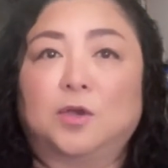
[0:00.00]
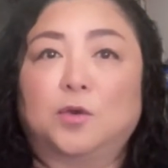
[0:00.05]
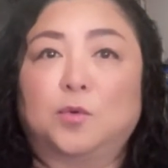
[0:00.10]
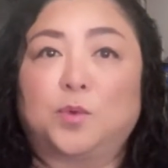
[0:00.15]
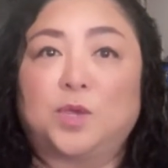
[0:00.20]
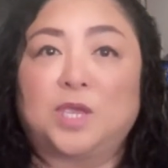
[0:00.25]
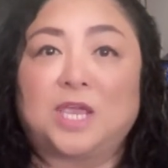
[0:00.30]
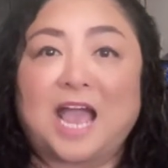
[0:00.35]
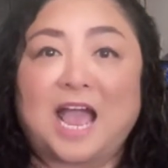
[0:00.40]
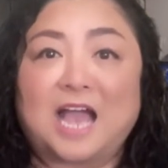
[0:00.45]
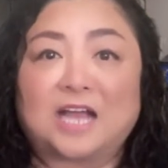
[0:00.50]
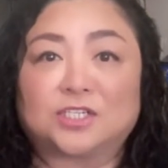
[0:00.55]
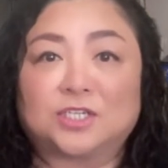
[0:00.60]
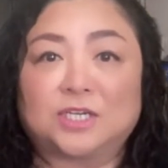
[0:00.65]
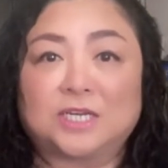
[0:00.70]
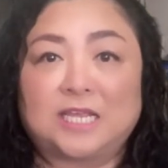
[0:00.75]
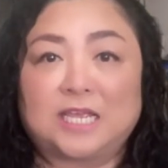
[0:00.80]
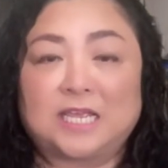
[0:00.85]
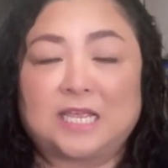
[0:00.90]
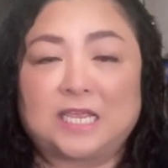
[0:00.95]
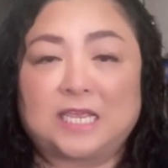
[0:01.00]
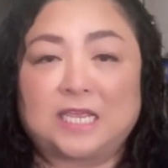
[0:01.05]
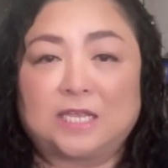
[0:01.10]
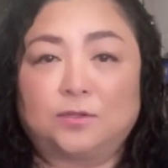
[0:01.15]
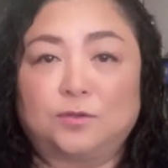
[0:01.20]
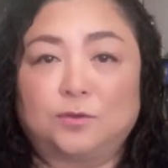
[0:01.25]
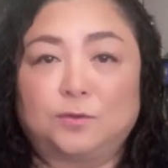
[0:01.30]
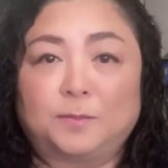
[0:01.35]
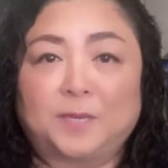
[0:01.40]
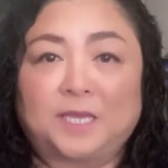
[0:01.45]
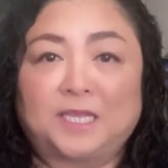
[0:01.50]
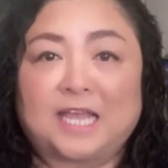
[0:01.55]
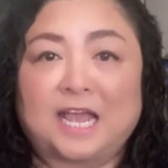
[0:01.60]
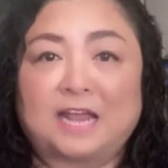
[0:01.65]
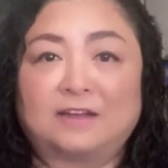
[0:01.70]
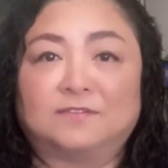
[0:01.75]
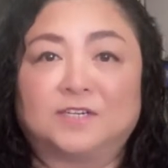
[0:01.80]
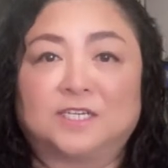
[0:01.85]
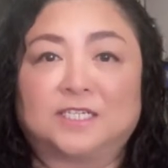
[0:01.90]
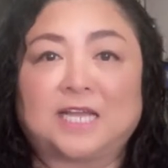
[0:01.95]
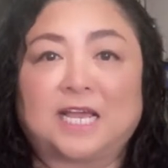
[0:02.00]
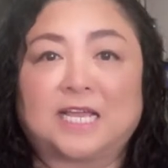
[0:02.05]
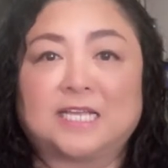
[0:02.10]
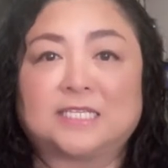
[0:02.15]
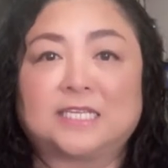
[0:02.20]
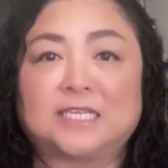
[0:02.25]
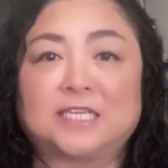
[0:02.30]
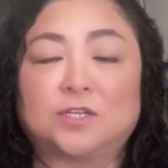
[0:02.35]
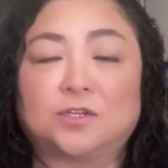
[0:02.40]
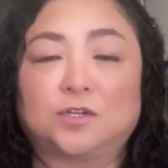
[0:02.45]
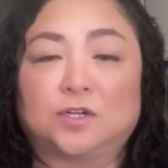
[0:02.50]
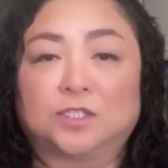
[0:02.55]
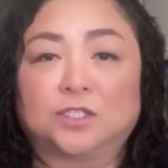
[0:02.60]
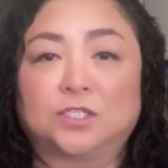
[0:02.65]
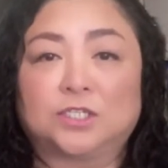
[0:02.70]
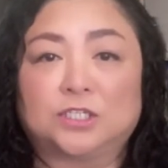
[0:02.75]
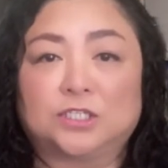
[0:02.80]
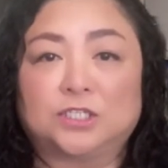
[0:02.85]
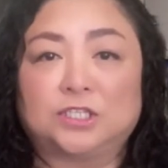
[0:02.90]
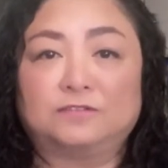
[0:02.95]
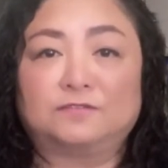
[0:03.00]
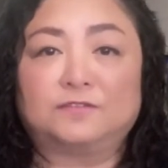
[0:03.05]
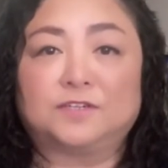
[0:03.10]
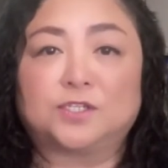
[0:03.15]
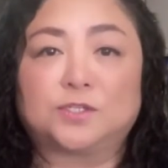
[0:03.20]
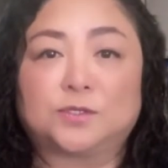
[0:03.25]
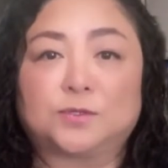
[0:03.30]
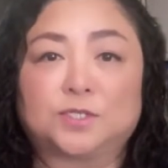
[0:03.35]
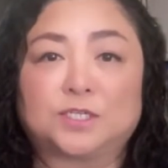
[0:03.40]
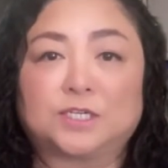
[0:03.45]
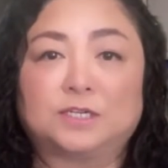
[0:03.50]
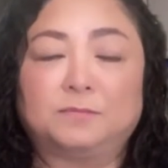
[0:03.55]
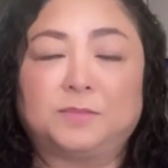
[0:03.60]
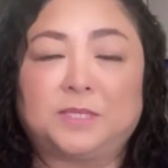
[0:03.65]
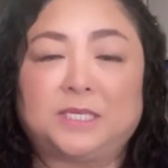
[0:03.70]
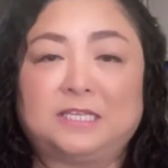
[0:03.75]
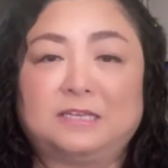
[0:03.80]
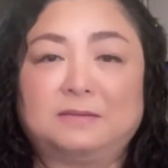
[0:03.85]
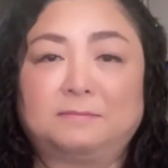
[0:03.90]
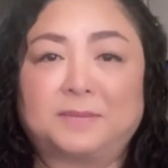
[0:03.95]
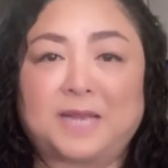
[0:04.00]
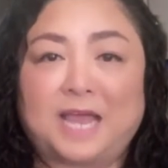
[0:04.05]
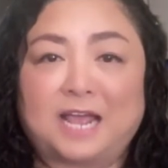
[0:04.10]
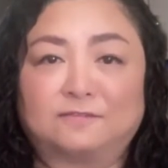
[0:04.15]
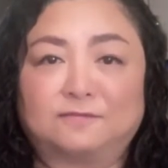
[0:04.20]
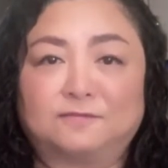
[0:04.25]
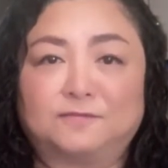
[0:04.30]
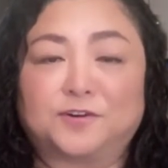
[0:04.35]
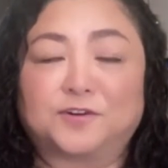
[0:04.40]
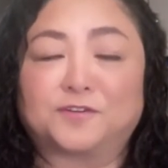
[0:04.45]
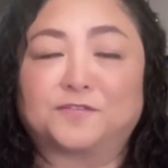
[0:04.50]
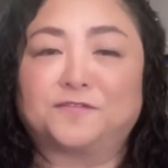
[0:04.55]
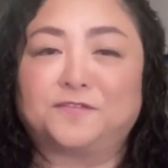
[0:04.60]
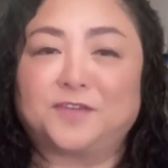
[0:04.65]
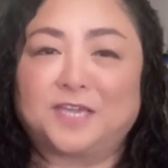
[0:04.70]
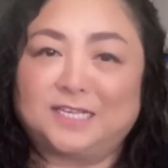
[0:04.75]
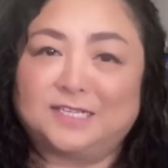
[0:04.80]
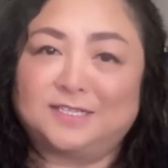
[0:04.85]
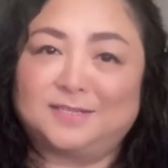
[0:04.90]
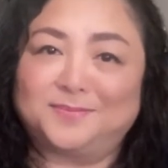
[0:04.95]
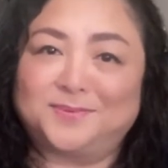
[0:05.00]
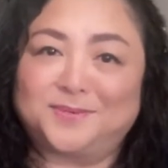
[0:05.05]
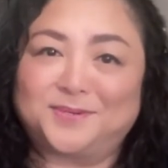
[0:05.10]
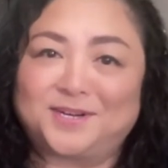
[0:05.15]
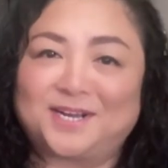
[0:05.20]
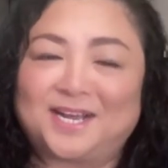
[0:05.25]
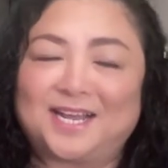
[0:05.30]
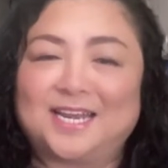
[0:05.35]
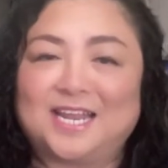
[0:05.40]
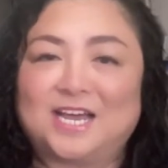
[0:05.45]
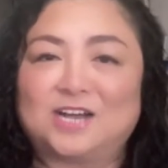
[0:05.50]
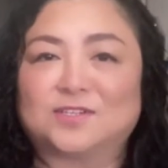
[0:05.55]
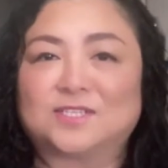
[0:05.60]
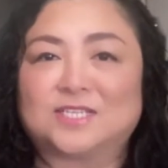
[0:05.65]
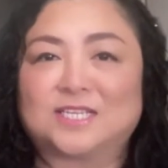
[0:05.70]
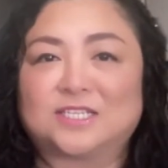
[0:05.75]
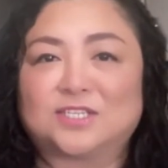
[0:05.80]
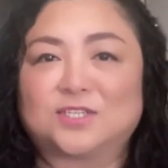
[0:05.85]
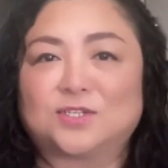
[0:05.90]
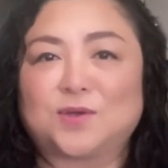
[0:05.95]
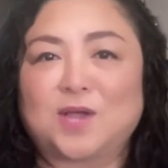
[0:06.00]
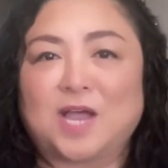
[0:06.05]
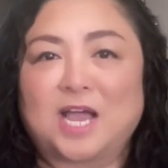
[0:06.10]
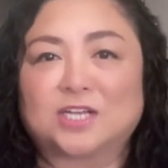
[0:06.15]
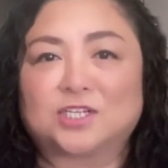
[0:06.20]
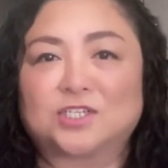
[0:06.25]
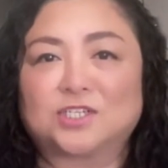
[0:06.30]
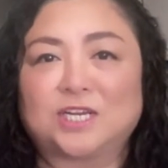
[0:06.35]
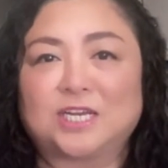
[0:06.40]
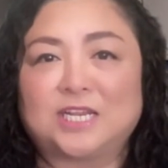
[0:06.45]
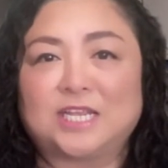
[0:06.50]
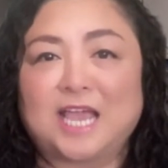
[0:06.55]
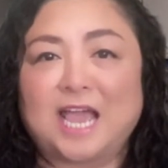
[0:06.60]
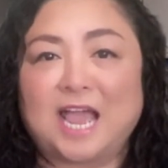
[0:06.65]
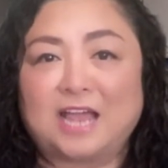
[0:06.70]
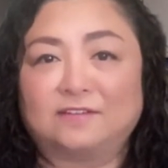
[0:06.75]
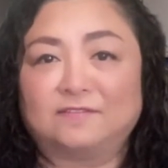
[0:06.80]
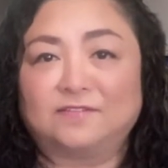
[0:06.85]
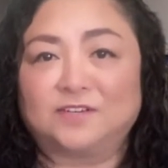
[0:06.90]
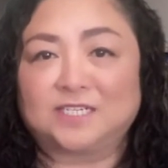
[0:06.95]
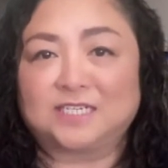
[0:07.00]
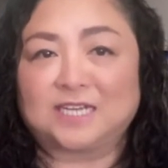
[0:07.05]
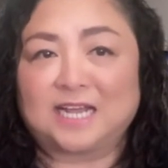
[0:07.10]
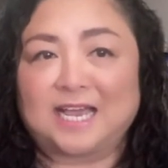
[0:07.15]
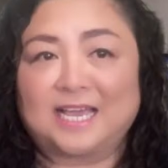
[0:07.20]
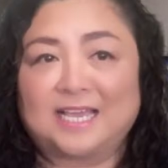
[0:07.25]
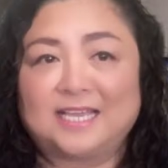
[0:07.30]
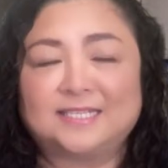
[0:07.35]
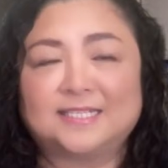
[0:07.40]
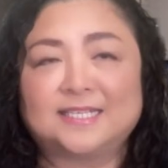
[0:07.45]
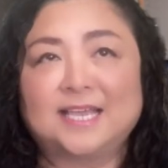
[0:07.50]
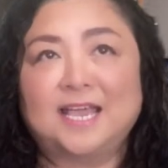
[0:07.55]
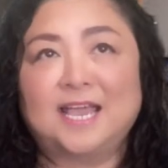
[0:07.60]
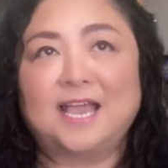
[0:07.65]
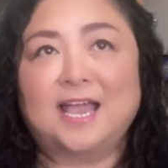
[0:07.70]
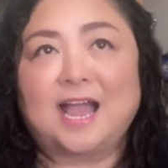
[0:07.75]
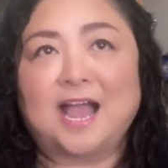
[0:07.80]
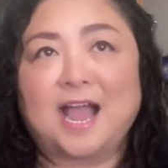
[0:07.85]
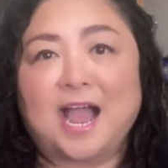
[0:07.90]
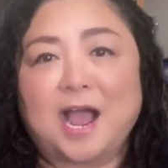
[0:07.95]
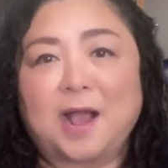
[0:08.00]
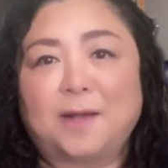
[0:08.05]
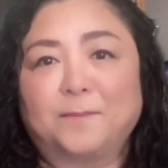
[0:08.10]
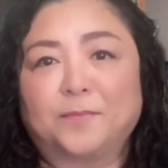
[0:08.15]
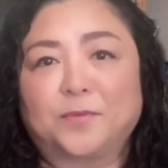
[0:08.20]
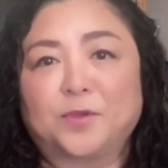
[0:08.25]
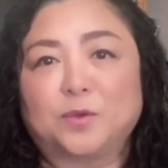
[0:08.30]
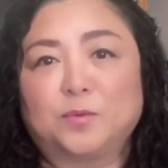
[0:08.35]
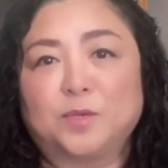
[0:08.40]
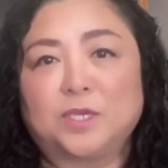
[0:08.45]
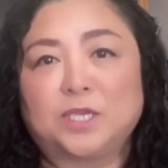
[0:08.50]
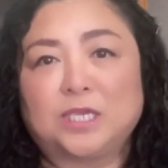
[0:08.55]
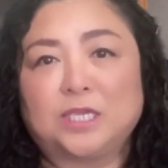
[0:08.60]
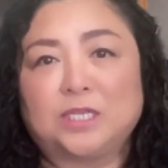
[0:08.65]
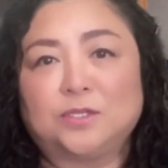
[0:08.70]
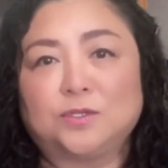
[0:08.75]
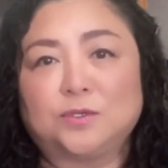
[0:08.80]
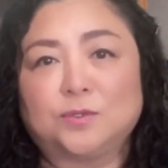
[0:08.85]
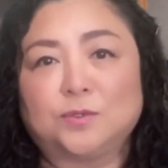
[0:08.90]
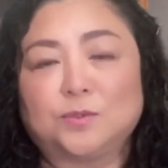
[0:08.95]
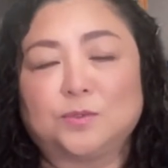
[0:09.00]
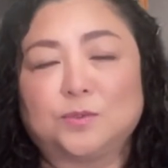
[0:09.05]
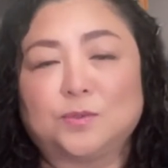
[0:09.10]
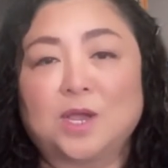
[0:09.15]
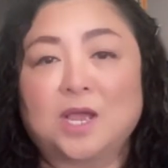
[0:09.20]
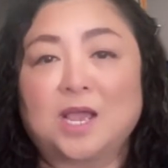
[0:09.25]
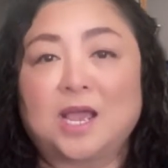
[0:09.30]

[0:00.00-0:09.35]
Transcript: we actually do paid advertising in all the different social media platforms. Facebook allows us to actually advertise. We do